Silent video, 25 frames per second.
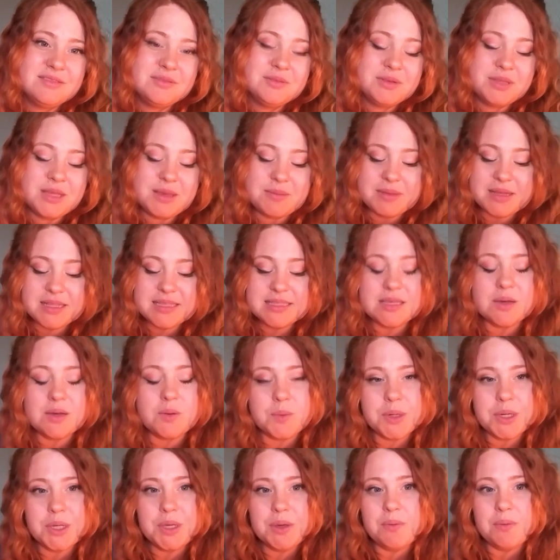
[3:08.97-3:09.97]
it means that
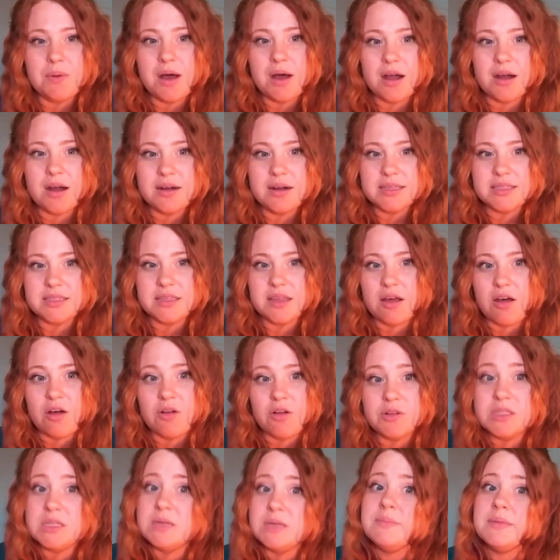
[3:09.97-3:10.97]
where you are is not
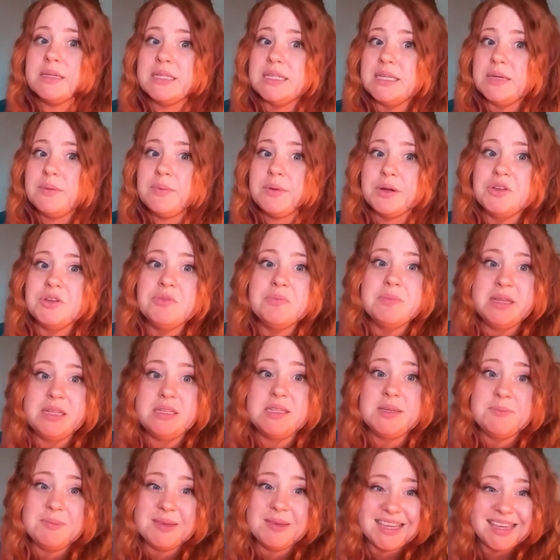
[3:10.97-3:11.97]
ultimately where you're meant
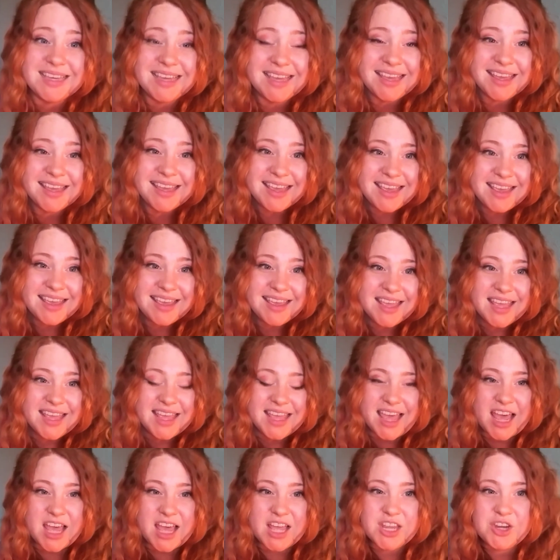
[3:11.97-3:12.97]
to be.
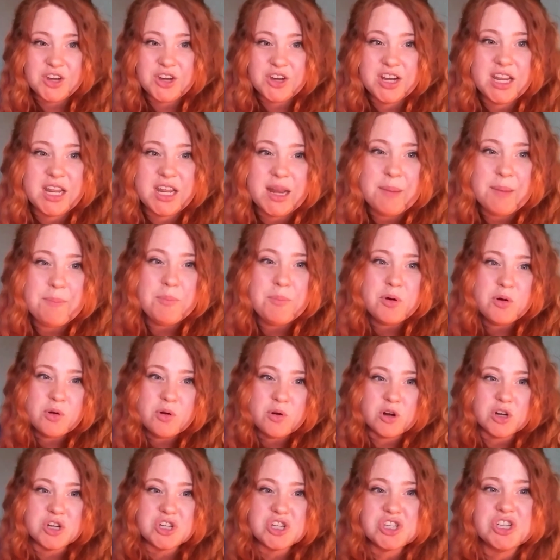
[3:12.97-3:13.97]
And you're getting a
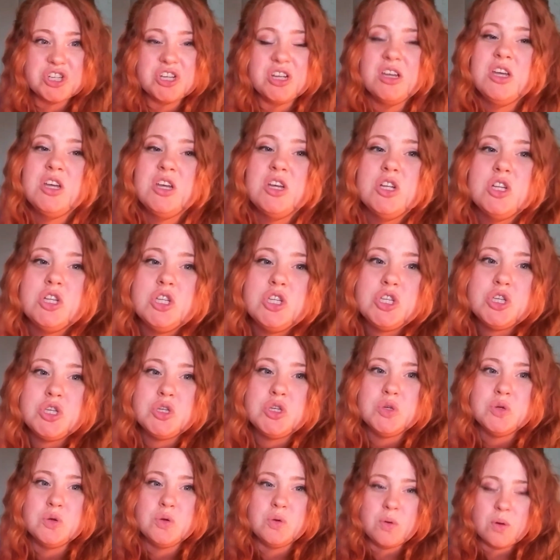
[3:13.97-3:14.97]
push
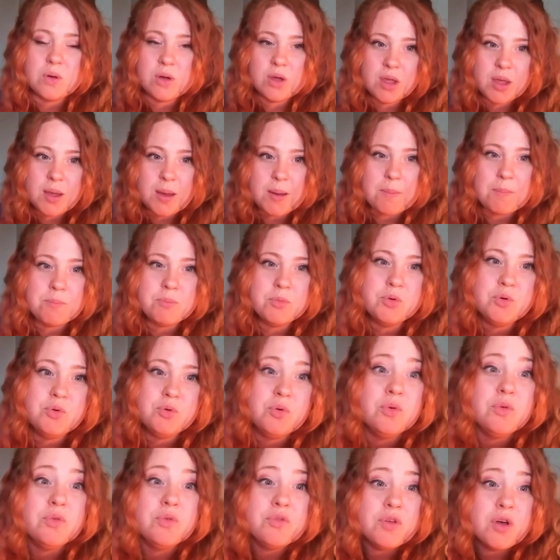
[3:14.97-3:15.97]
to
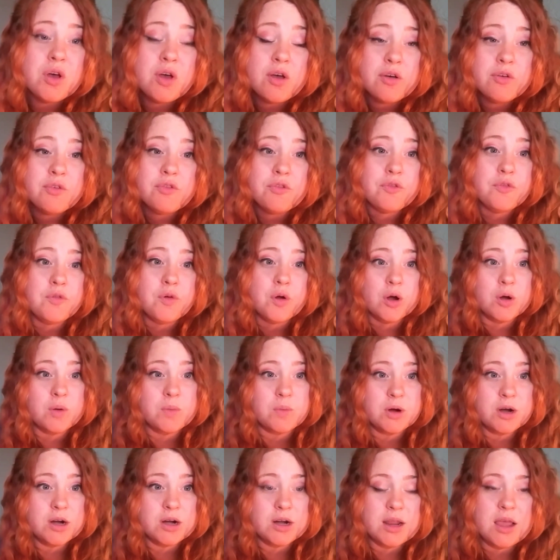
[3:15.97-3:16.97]
move
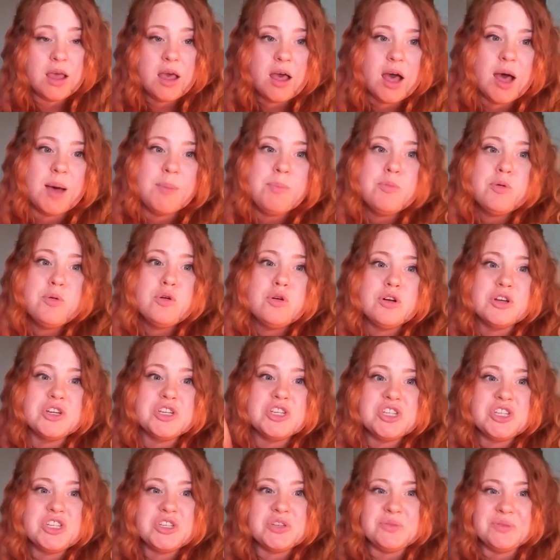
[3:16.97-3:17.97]
forward, a
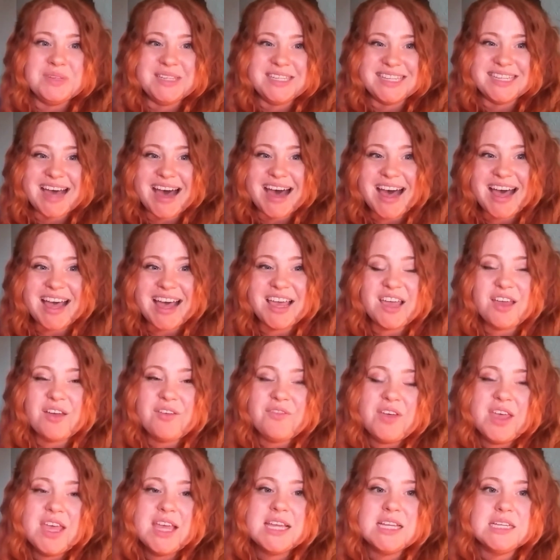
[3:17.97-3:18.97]
push to
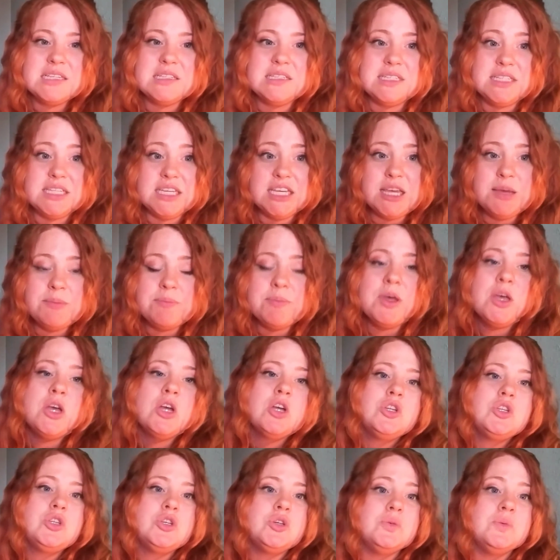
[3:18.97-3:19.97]
dive deep,
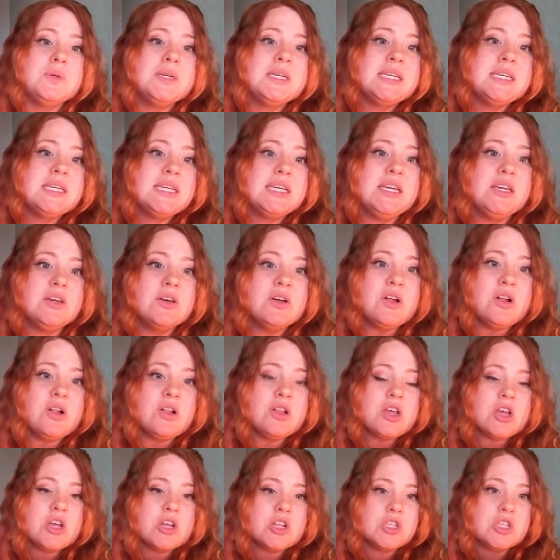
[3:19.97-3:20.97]
to
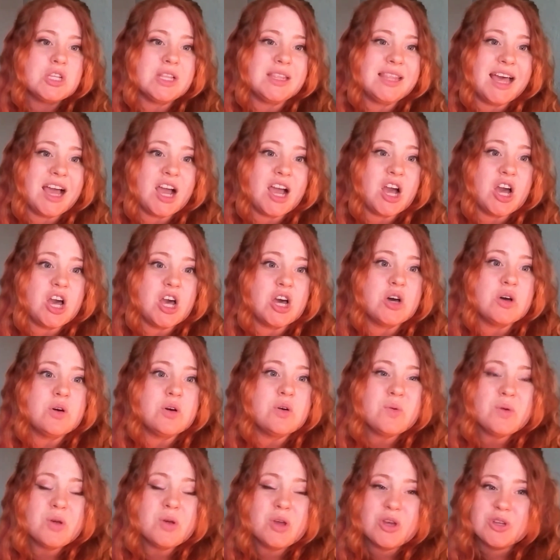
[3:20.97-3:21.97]
heal, to let
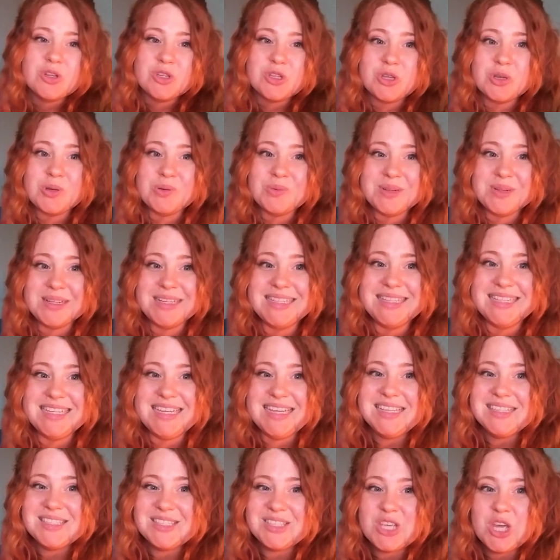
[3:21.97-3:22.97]
go, to
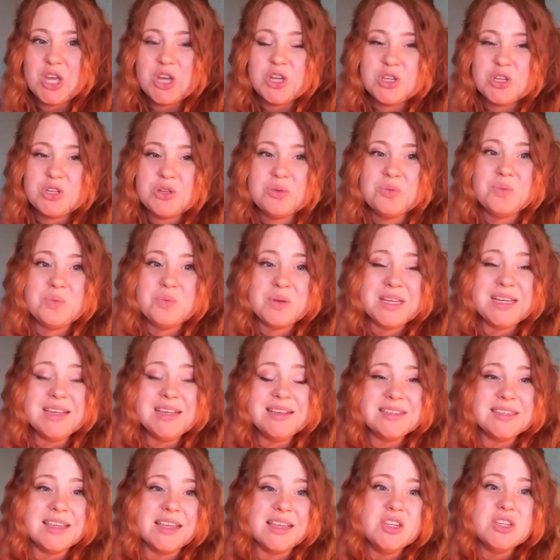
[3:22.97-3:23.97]
release, to
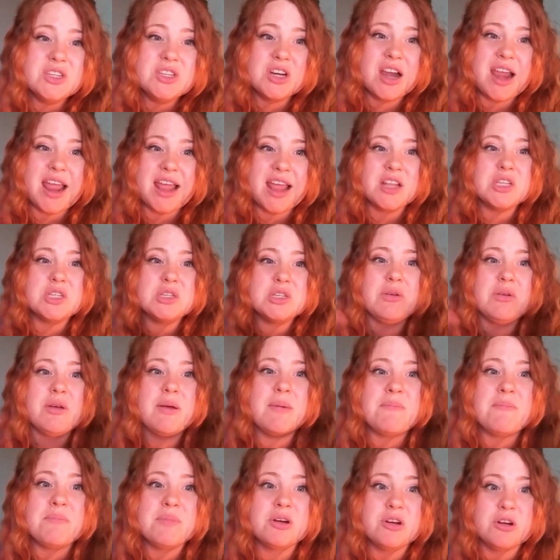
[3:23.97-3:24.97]
recenter, and to
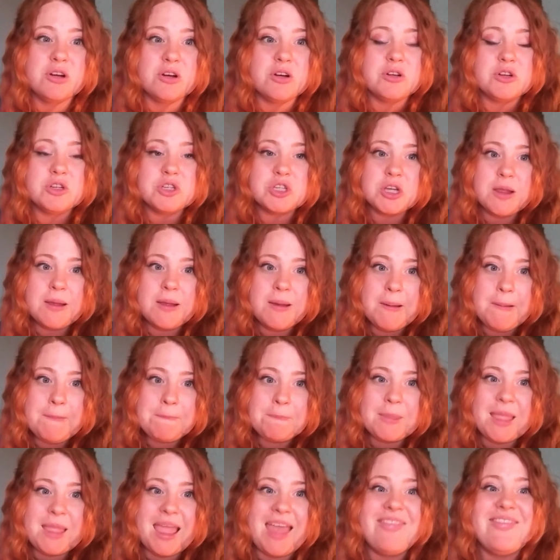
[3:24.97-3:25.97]
emerge.
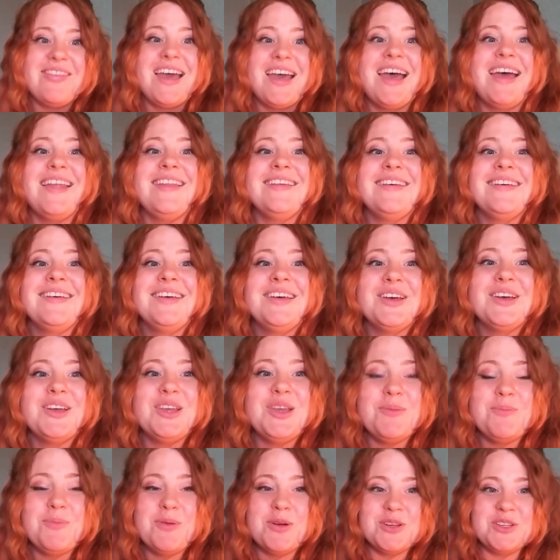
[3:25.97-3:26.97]
And then
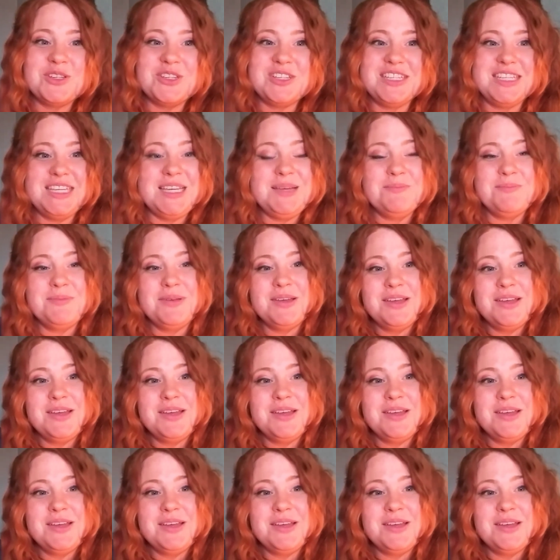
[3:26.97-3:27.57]
you push deep,